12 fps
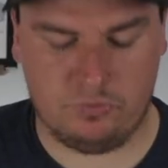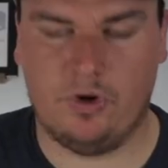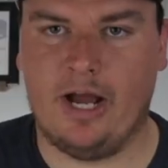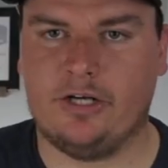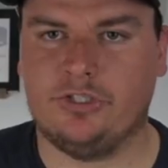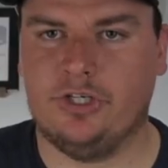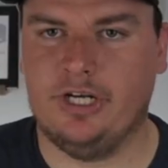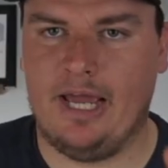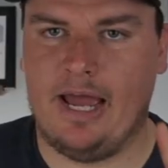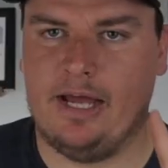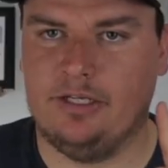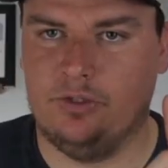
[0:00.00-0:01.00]
we're actually gonna
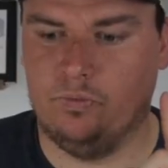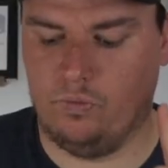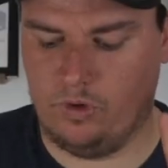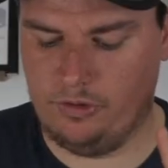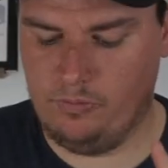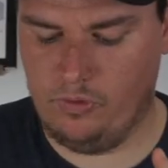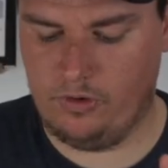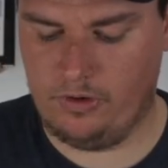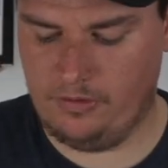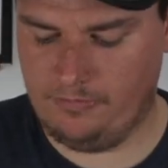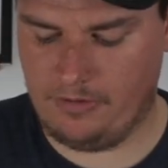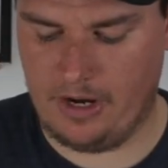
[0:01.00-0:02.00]
add in one
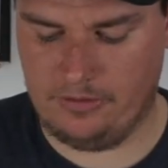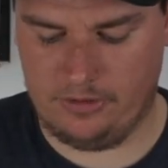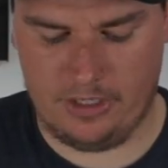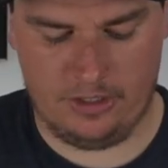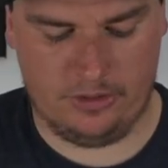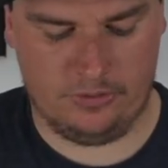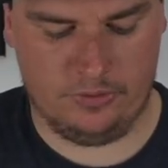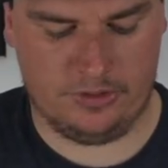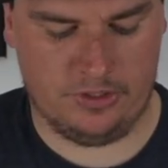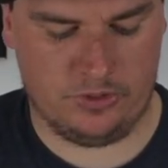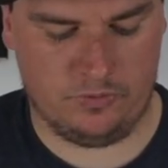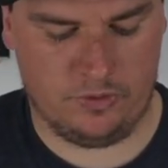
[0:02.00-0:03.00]
more final color with
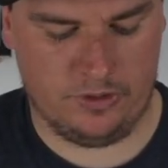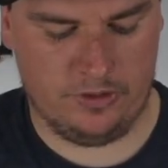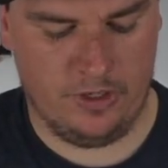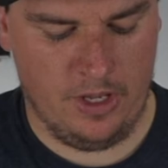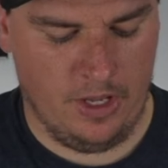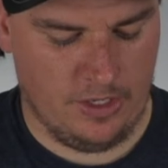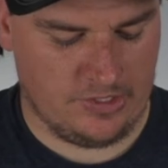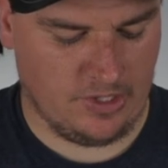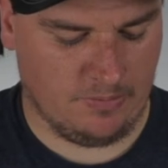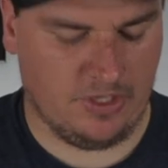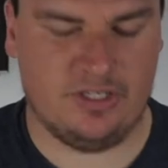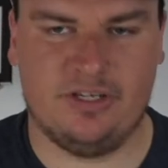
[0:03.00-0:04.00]
this one,
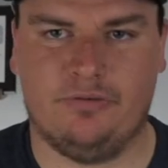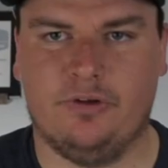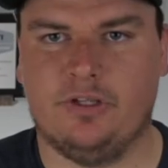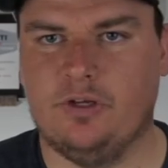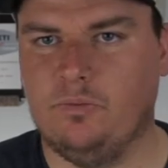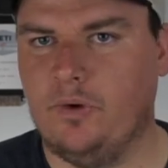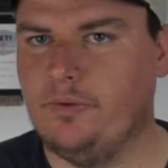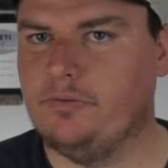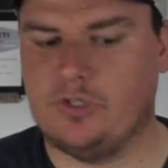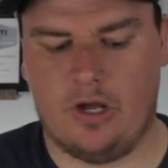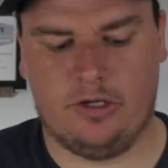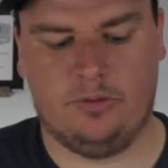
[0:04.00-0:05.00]
something different than what we've
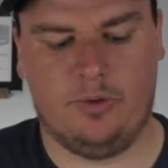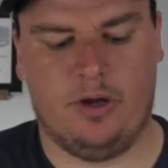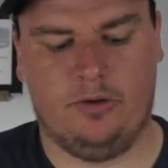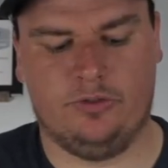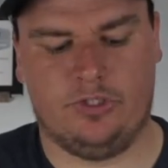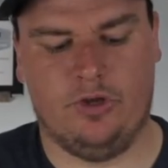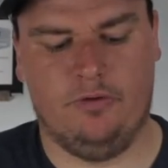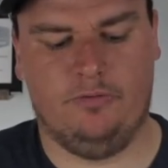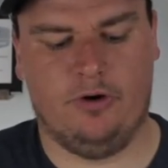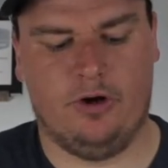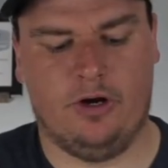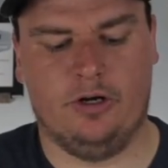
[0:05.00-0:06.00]
talked about so
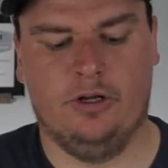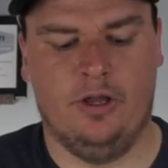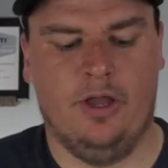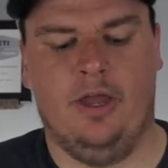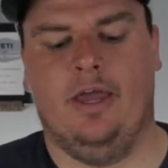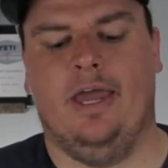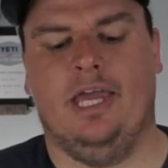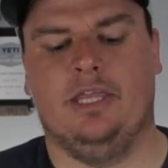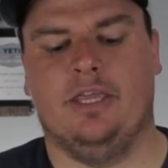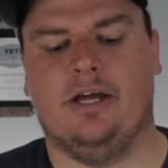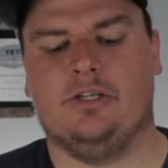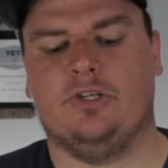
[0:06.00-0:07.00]
far, and
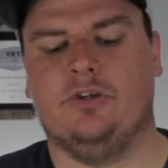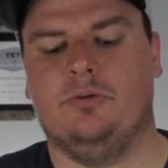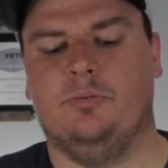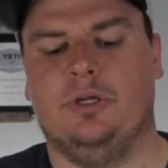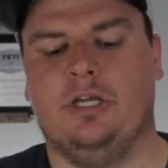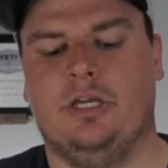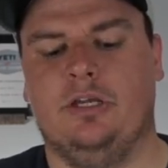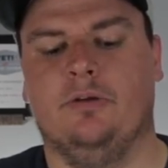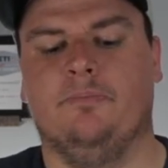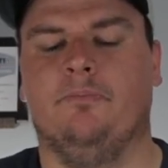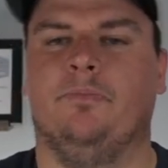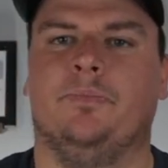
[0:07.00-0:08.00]
that is gonna be
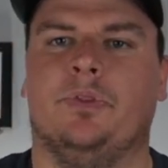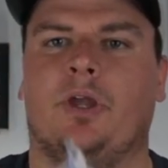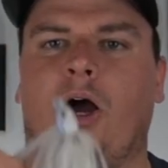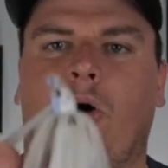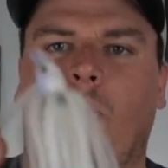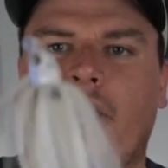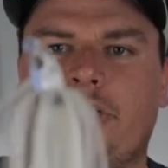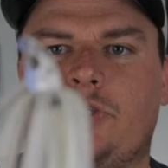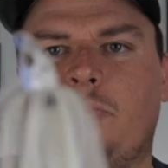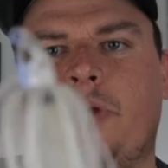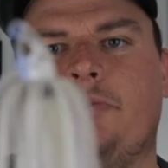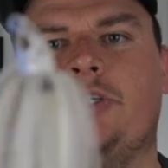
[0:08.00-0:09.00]
a white
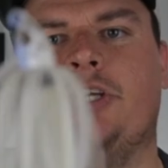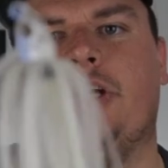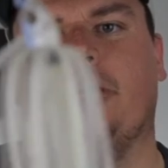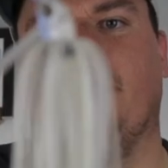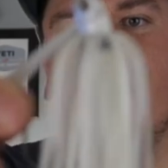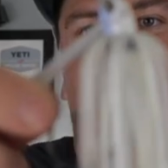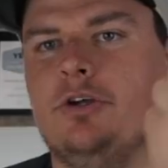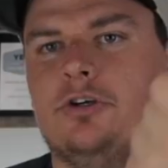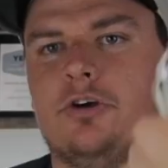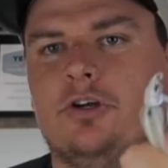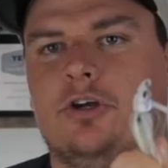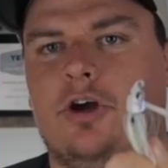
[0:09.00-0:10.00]
swim jig.
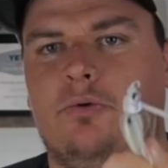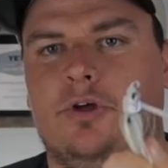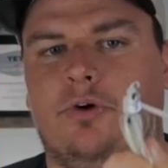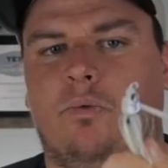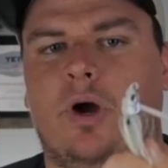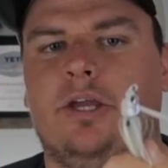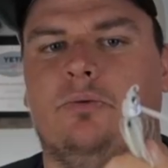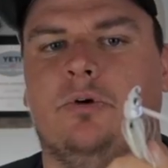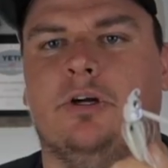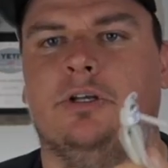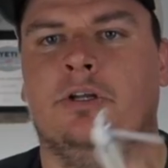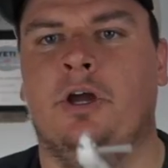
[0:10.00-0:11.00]
You're gonna go with a white
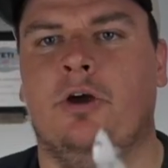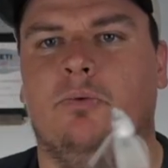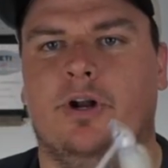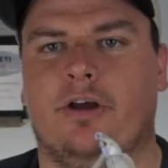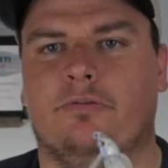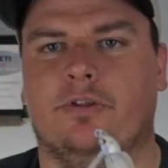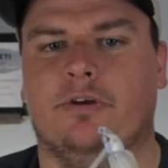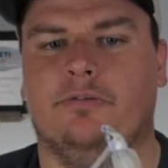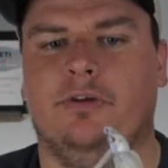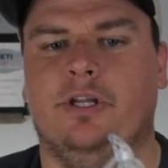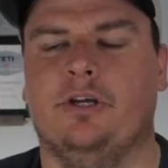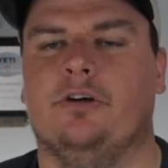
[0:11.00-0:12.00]
one whenever they're
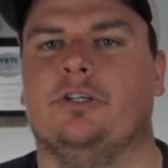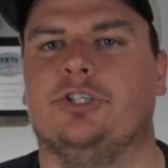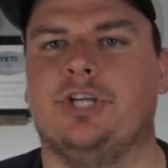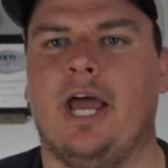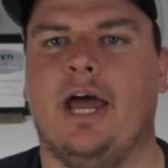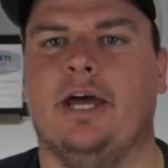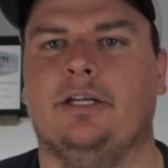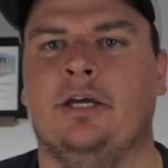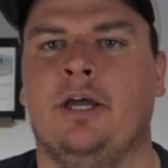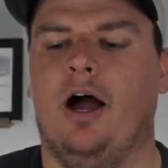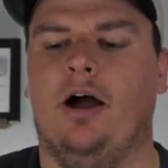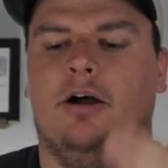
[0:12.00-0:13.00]
feeding on shad.
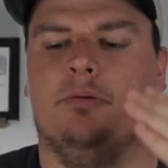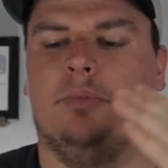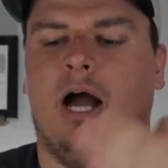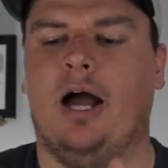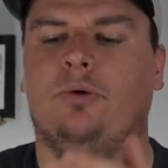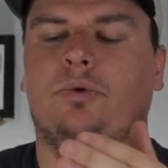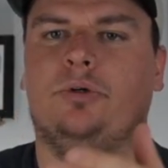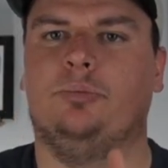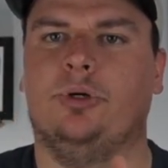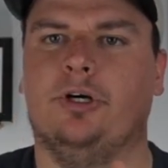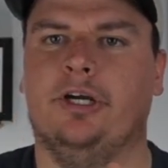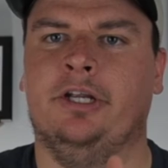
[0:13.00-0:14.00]
I will
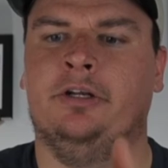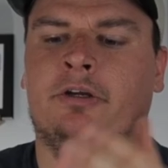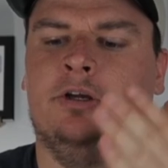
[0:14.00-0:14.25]
put